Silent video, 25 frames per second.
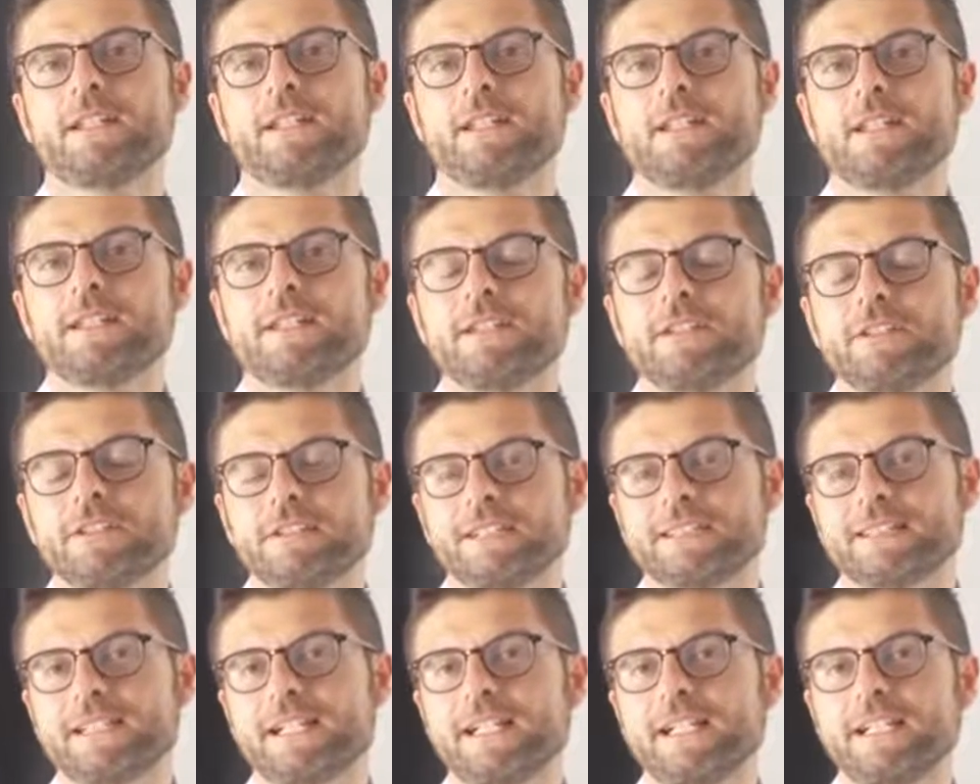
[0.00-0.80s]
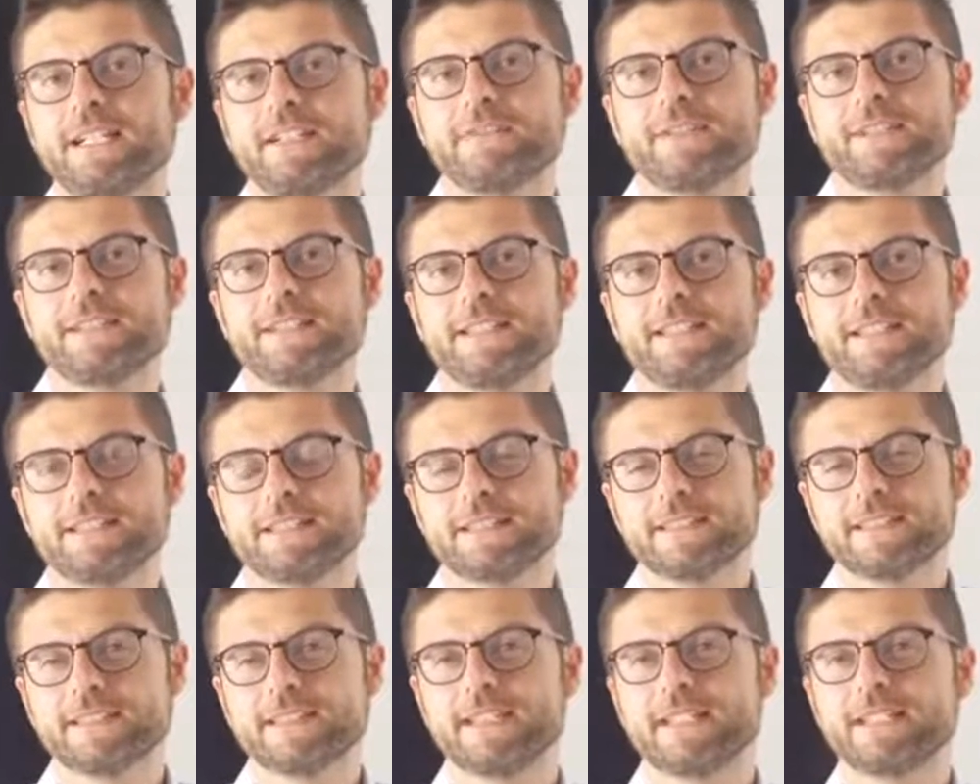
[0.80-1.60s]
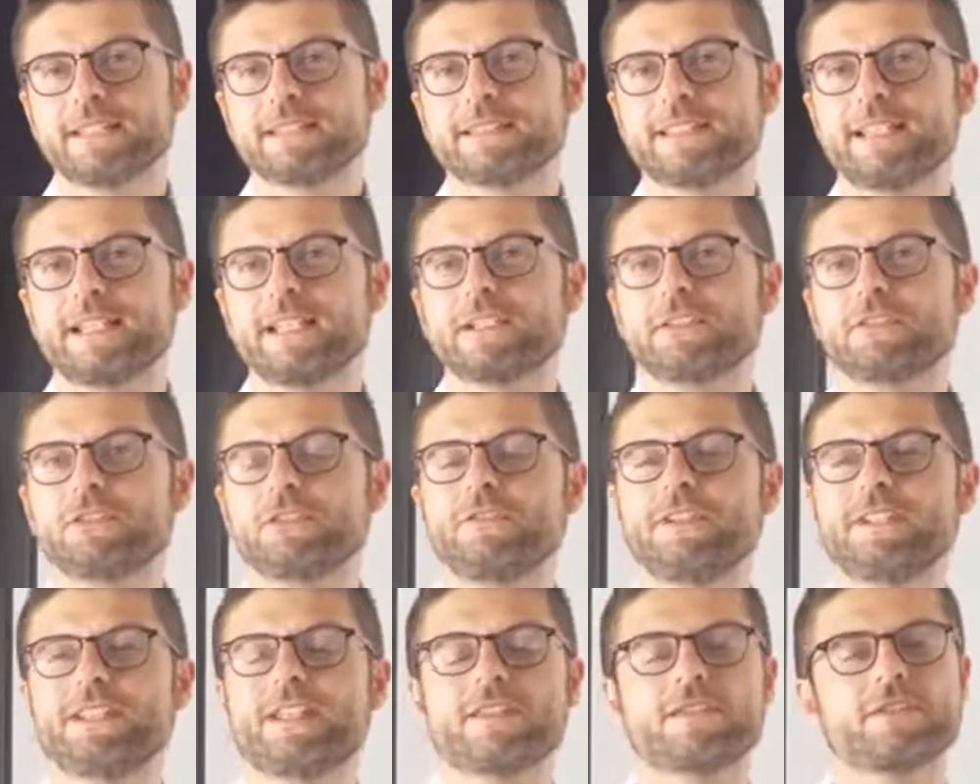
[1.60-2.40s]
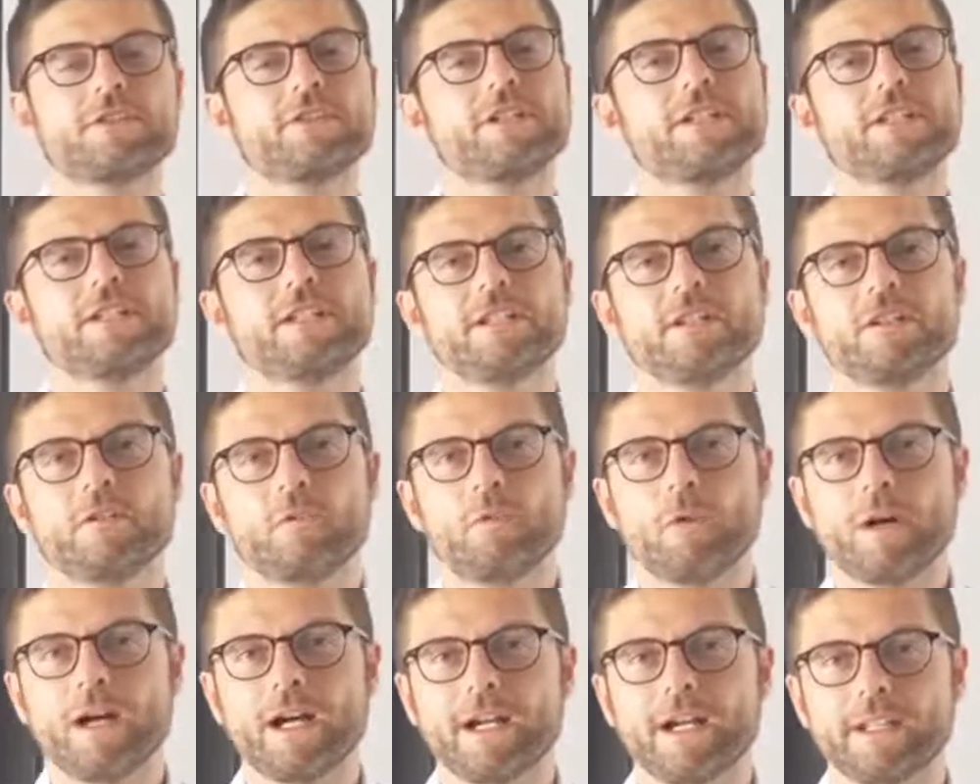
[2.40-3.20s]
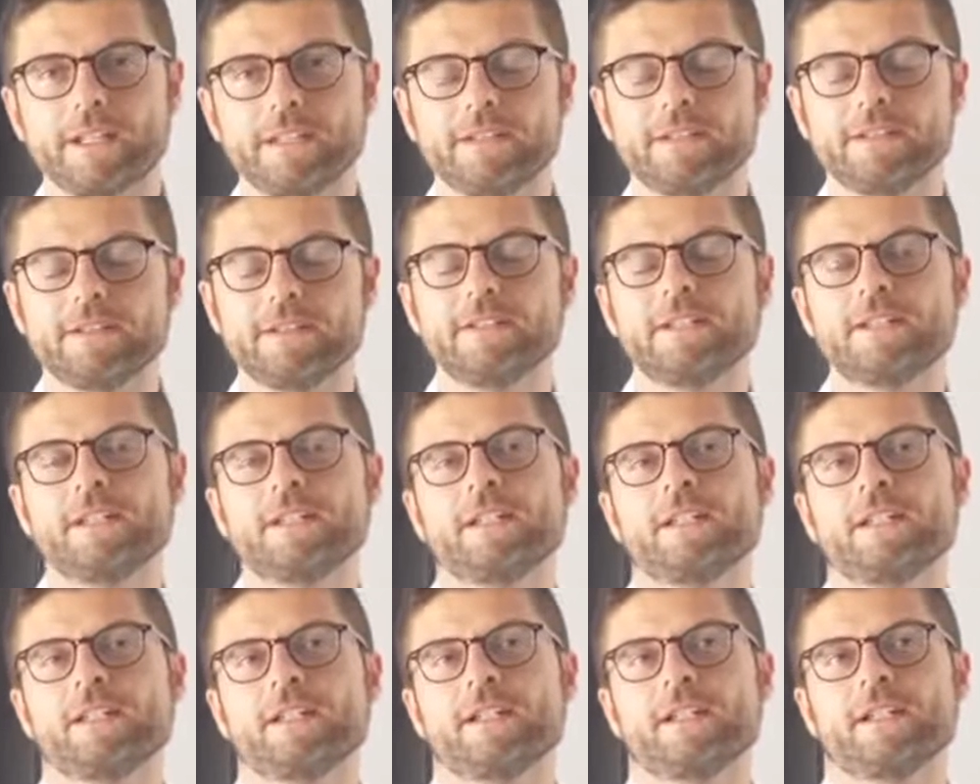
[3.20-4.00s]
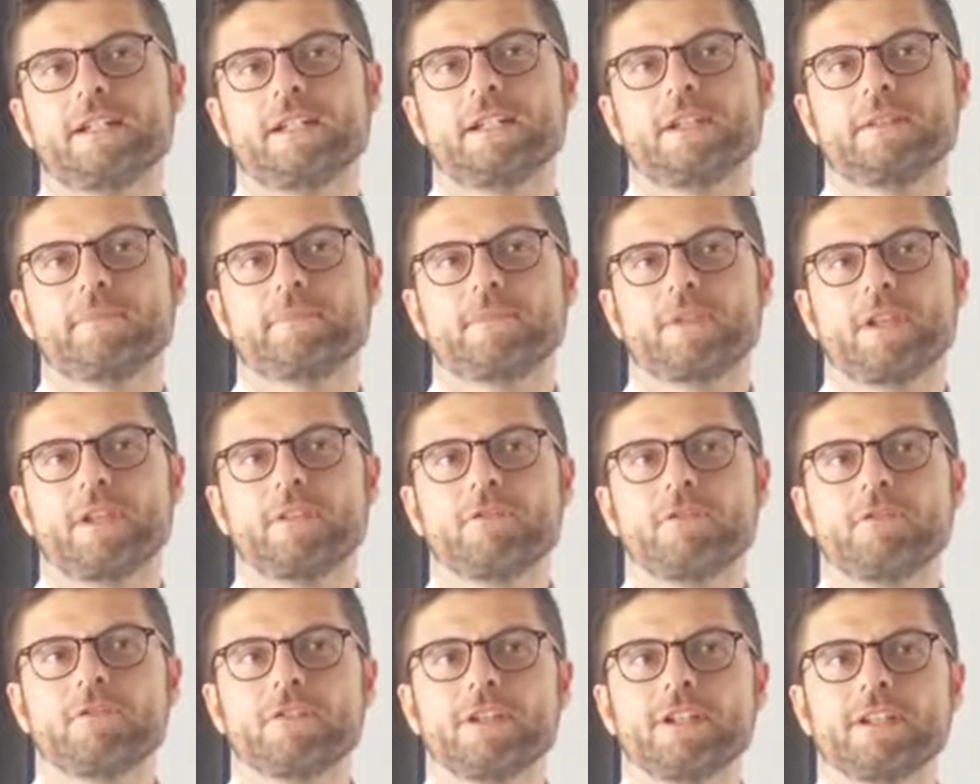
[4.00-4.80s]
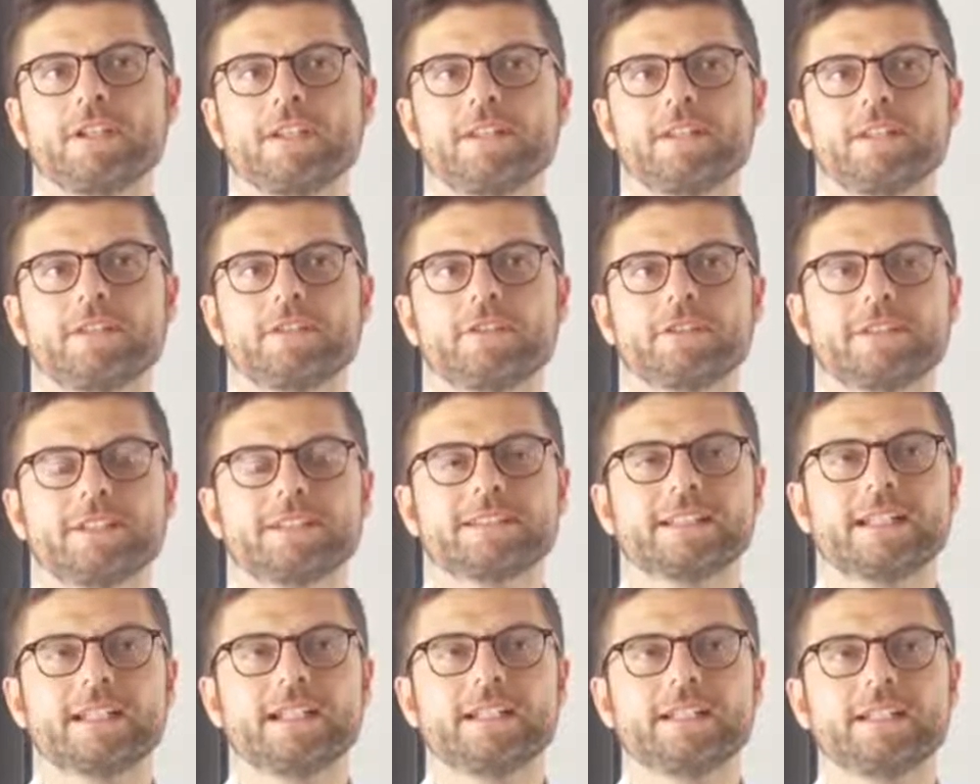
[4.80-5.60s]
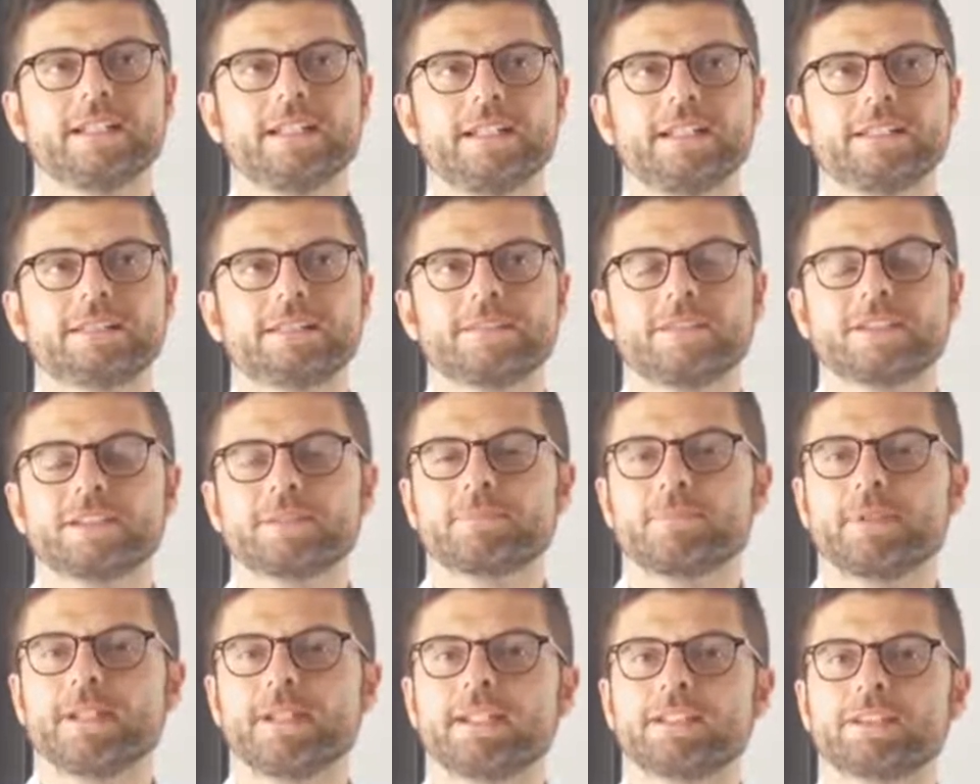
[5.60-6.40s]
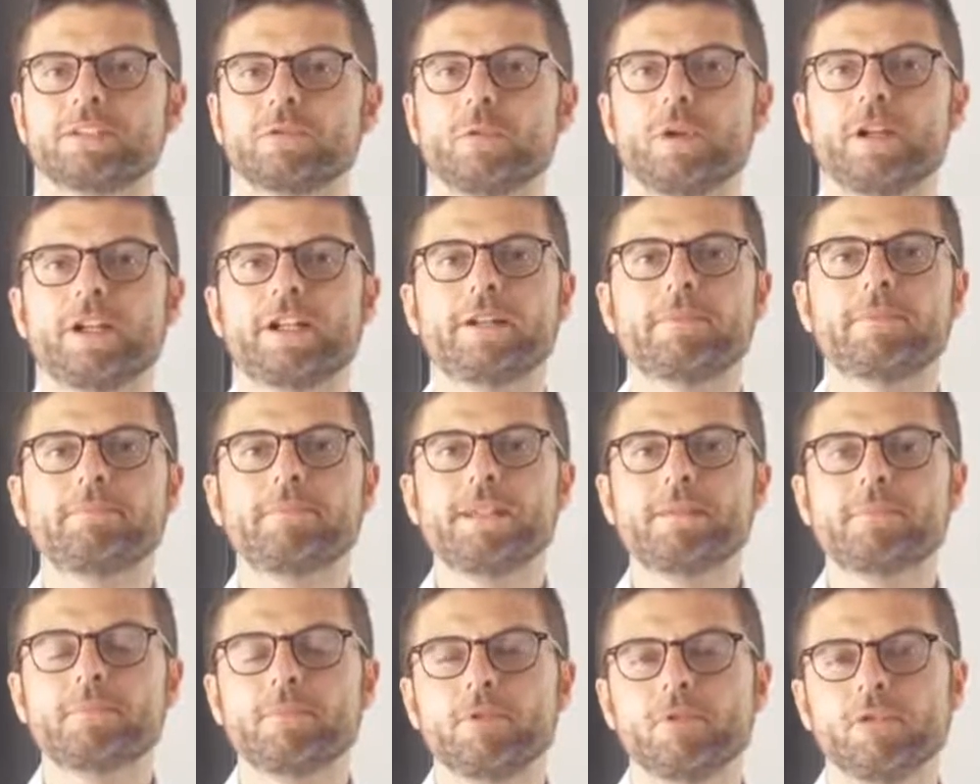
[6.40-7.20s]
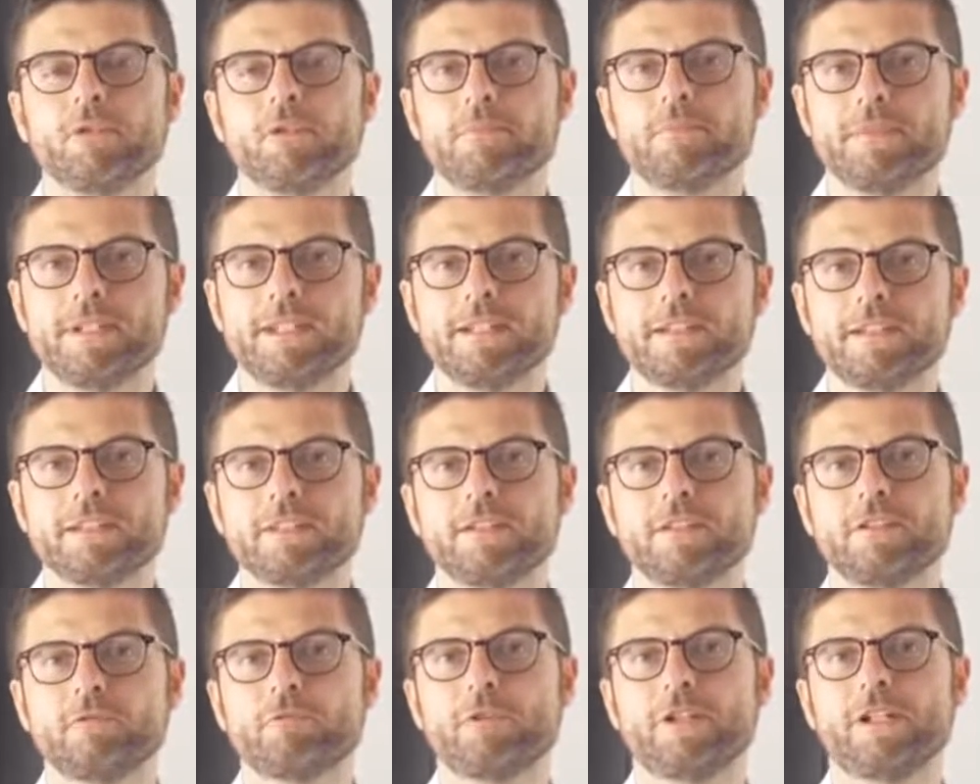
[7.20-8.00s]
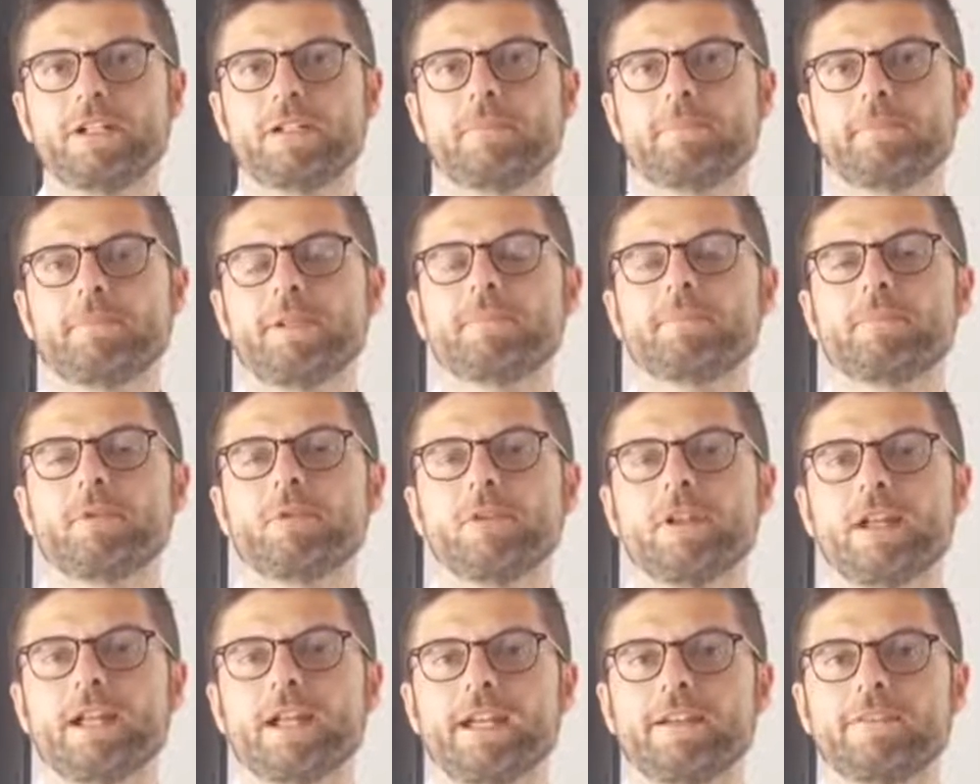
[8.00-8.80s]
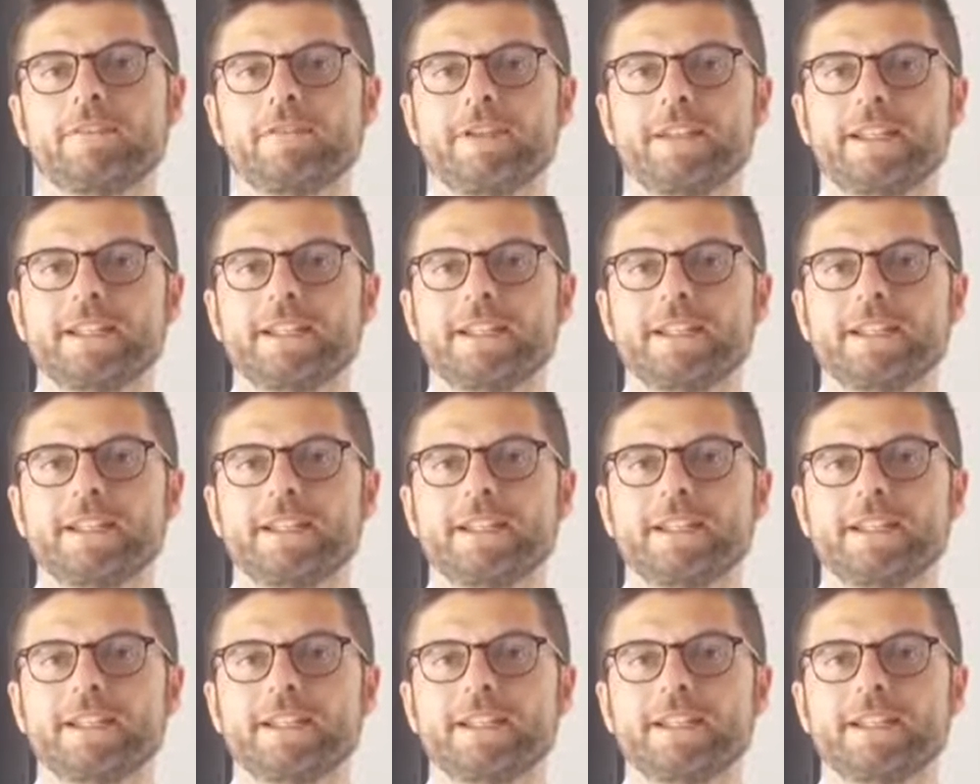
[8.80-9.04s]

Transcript: Interior design, that is a sector that is really wide. If you think interior design, it's the space where people meet, where people have